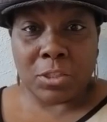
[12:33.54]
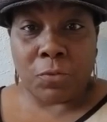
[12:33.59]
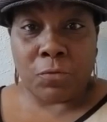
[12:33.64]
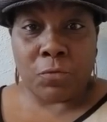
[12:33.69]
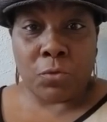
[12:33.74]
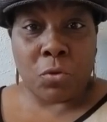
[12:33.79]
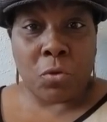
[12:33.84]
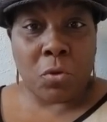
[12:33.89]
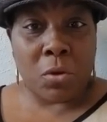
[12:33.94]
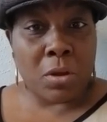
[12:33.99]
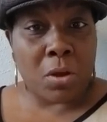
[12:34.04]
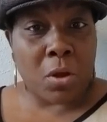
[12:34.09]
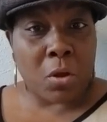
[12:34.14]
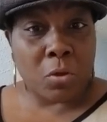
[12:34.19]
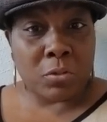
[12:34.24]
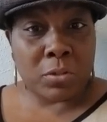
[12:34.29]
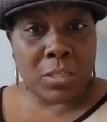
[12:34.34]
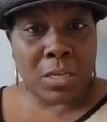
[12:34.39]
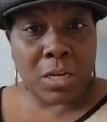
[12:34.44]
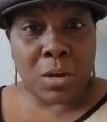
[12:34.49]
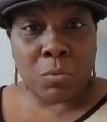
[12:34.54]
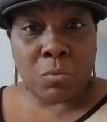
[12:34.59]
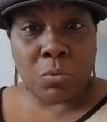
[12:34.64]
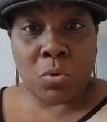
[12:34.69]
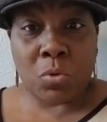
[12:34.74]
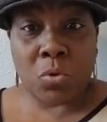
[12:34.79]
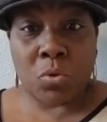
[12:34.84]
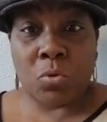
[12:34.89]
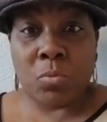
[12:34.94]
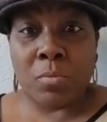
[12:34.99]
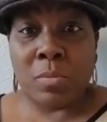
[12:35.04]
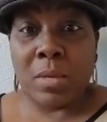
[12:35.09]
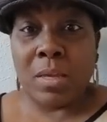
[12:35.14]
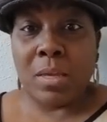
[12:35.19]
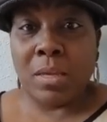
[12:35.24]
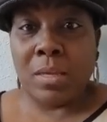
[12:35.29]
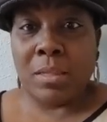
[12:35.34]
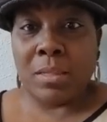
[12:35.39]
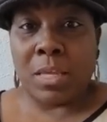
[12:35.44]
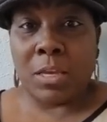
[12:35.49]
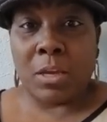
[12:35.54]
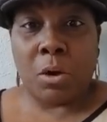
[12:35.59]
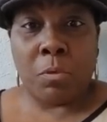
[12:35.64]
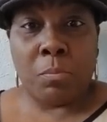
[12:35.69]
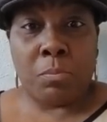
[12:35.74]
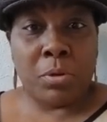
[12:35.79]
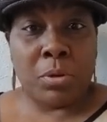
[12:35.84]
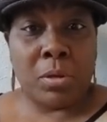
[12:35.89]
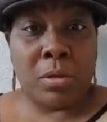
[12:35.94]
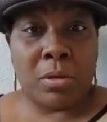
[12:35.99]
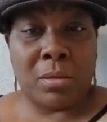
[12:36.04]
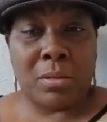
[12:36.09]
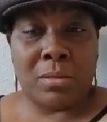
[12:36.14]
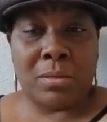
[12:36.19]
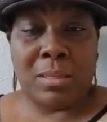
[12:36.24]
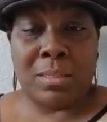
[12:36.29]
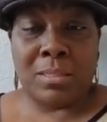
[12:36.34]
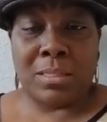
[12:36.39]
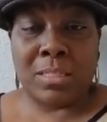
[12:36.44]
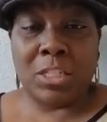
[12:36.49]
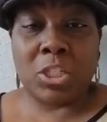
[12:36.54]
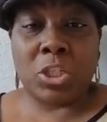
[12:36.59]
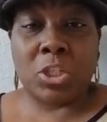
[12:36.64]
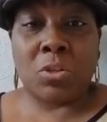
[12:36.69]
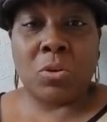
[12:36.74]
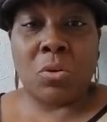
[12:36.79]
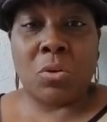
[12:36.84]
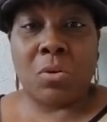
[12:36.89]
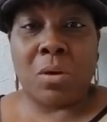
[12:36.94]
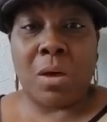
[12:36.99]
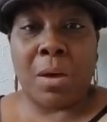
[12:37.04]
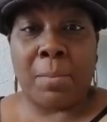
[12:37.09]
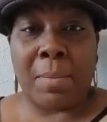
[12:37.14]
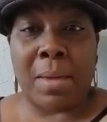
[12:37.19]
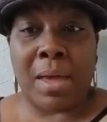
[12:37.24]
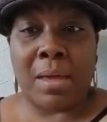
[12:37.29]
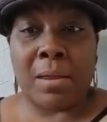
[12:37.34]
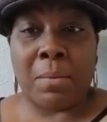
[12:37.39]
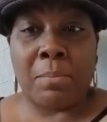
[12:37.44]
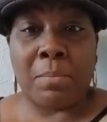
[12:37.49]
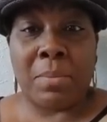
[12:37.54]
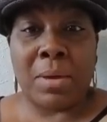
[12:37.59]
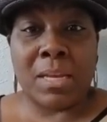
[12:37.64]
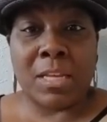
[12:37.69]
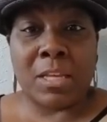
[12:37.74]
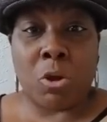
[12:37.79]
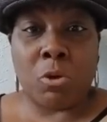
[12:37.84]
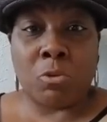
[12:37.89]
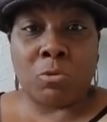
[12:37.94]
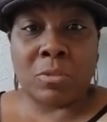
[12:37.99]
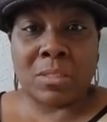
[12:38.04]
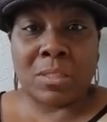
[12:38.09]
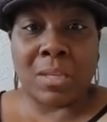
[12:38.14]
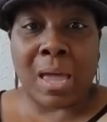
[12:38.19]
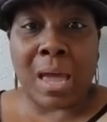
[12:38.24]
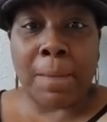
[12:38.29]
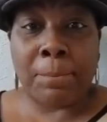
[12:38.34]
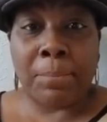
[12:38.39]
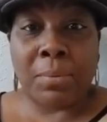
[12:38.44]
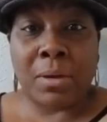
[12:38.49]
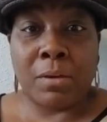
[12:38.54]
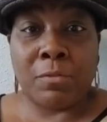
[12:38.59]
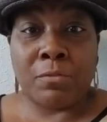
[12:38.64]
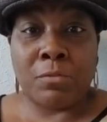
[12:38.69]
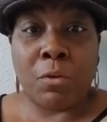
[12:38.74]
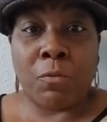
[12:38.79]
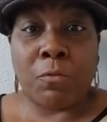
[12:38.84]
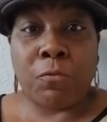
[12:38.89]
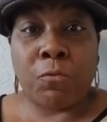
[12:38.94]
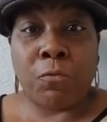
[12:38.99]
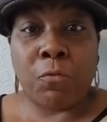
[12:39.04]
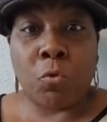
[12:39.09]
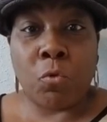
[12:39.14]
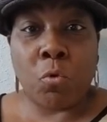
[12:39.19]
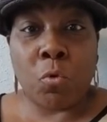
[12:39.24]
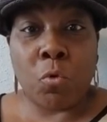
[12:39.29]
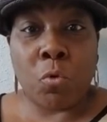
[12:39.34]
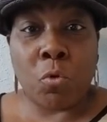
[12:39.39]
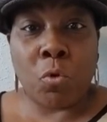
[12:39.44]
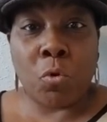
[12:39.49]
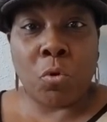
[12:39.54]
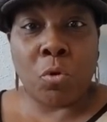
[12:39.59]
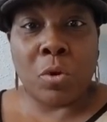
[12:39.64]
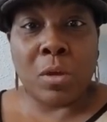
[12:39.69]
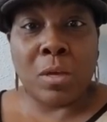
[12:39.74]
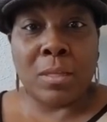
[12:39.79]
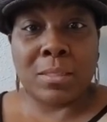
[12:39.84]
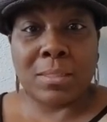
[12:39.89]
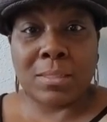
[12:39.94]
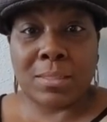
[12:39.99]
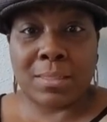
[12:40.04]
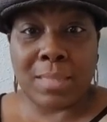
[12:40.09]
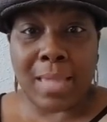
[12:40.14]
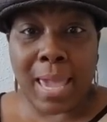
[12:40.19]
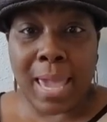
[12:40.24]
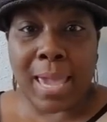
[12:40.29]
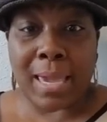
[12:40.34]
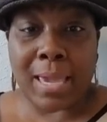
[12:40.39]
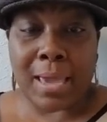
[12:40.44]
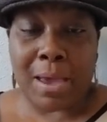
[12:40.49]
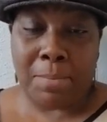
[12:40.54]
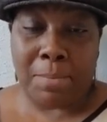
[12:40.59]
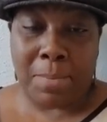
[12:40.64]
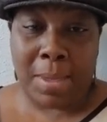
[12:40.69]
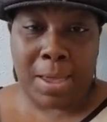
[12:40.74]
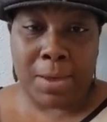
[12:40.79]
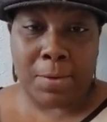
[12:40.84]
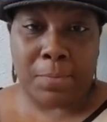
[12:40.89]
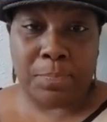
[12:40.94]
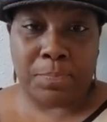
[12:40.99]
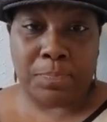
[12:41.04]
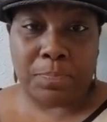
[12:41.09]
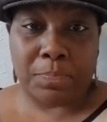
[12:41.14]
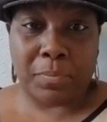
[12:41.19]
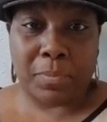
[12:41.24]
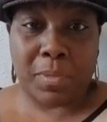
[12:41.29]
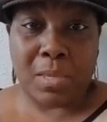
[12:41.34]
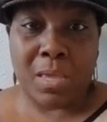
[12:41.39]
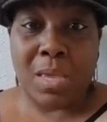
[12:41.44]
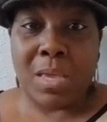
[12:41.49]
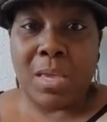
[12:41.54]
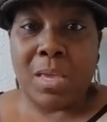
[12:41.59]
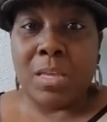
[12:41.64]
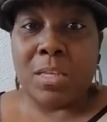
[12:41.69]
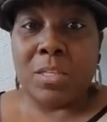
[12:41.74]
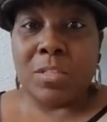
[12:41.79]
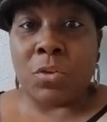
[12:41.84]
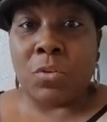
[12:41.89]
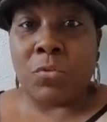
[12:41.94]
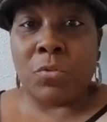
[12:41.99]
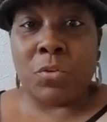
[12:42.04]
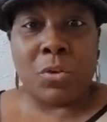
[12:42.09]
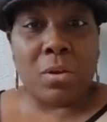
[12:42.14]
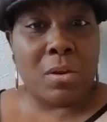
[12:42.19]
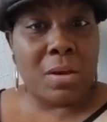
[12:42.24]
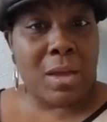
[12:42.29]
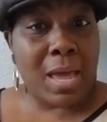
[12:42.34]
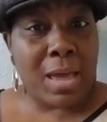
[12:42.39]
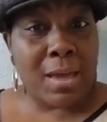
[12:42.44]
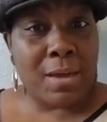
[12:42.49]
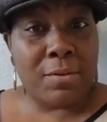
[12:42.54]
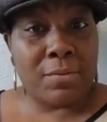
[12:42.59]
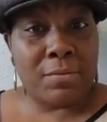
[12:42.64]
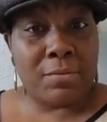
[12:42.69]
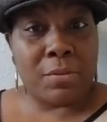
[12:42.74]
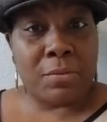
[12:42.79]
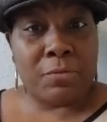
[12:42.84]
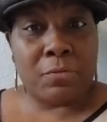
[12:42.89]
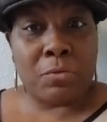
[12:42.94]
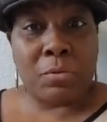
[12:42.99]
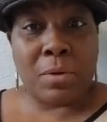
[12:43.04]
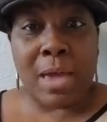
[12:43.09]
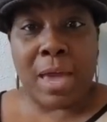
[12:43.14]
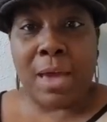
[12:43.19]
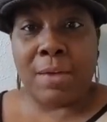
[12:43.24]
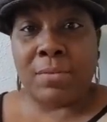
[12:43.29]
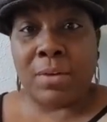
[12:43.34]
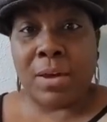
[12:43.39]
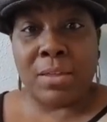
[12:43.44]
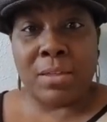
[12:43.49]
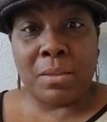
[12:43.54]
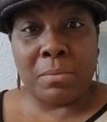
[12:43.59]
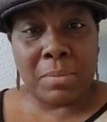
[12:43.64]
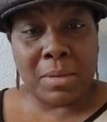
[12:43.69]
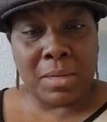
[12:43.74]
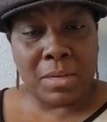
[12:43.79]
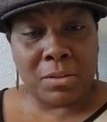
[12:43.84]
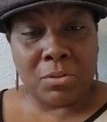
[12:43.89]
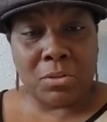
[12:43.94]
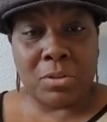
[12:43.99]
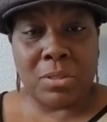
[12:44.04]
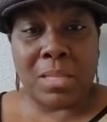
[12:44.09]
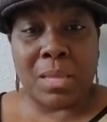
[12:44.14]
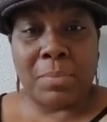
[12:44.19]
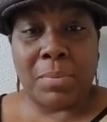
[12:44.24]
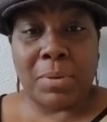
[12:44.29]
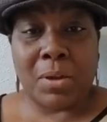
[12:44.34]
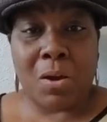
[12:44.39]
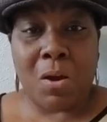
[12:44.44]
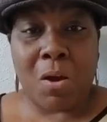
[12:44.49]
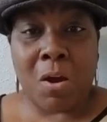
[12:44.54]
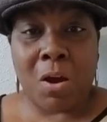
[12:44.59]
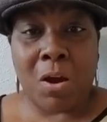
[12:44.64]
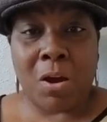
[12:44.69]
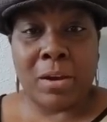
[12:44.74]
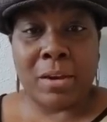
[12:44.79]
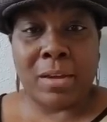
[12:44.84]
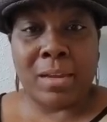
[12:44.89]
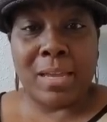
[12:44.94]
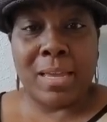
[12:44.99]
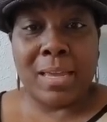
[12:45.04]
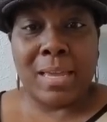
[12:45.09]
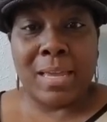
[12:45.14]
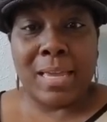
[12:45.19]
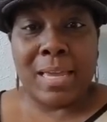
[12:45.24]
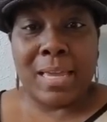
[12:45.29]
So if you go in the hotel room, they're going to put an additional amount of money on top of the full stay amount. So if you have other money on your debit card